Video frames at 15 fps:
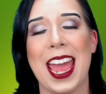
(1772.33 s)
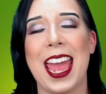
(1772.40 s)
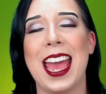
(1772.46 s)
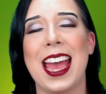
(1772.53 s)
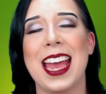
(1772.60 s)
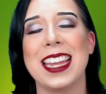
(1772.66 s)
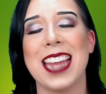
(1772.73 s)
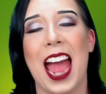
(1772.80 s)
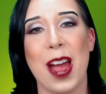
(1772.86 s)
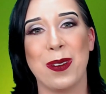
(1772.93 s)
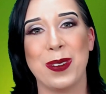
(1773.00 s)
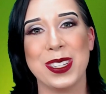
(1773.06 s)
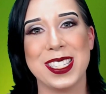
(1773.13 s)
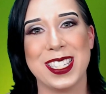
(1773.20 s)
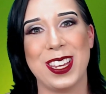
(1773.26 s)
and I
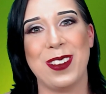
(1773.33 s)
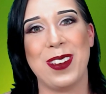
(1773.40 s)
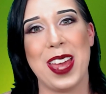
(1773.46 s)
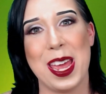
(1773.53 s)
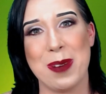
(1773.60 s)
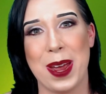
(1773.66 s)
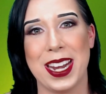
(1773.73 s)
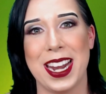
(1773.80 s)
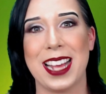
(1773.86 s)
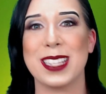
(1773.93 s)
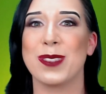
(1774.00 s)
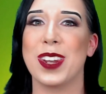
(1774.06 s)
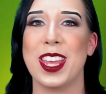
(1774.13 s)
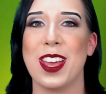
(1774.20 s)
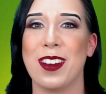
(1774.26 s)
will see you in my
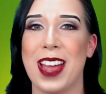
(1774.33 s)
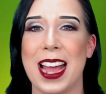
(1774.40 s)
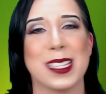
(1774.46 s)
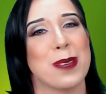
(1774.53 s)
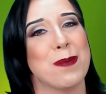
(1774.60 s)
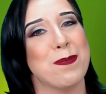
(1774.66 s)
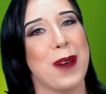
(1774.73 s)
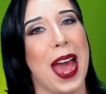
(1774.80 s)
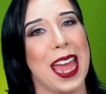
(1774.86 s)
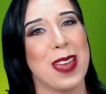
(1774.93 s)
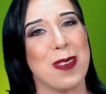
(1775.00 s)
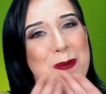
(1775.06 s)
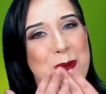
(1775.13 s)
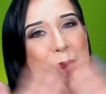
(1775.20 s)
next video, guys. Bye.